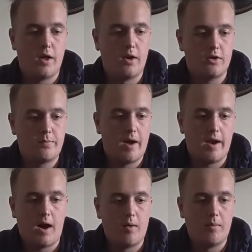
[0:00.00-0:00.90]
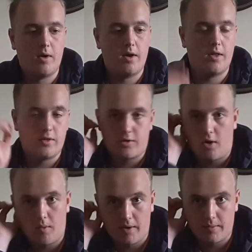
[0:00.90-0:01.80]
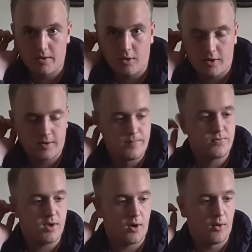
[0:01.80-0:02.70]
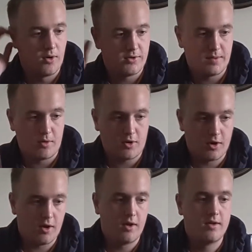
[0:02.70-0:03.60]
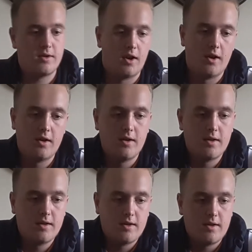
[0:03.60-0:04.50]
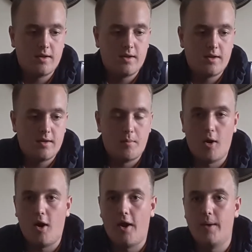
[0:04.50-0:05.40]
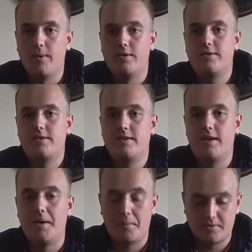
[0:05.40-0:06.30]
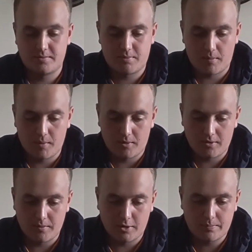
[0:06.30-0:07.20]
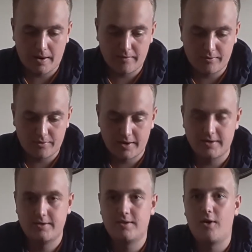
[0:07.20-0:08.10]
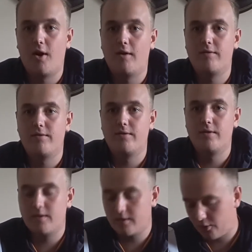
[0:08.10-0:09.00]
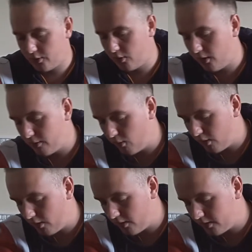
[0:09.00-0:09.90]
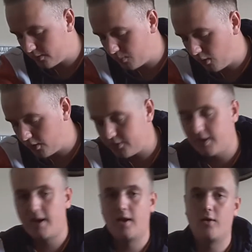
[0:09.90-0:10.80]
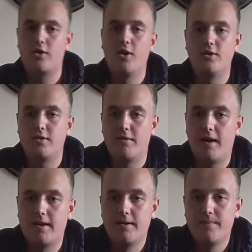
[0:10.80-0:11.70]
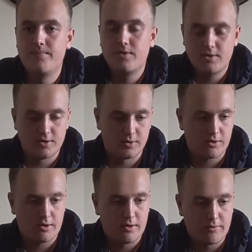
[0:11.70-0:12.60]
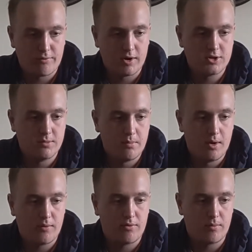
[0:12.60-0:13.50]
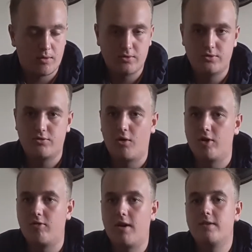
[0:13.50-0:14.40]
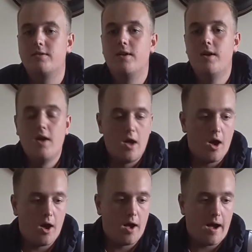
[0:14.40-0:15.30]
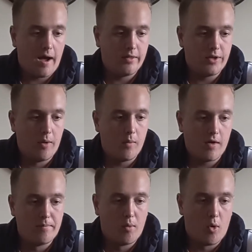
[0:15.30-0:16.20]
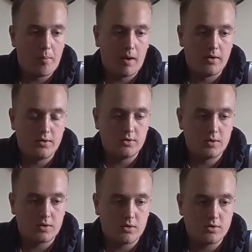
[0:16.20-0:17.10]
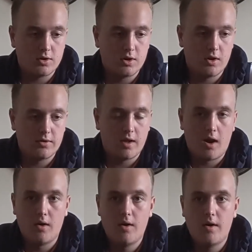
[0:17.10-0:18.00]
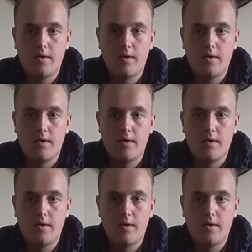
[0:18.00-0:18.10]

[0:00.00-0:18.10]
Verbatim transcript: It looks better now, but at the time, it, like I don't want to seem like a you know, but uh, it was it was probably one of the most painful things. Like, I've like uh, it's worse than any like cuts I've had because it was like a friction burn from like dry grass. Uh, and then we have more bad news, which I'll show you guys now.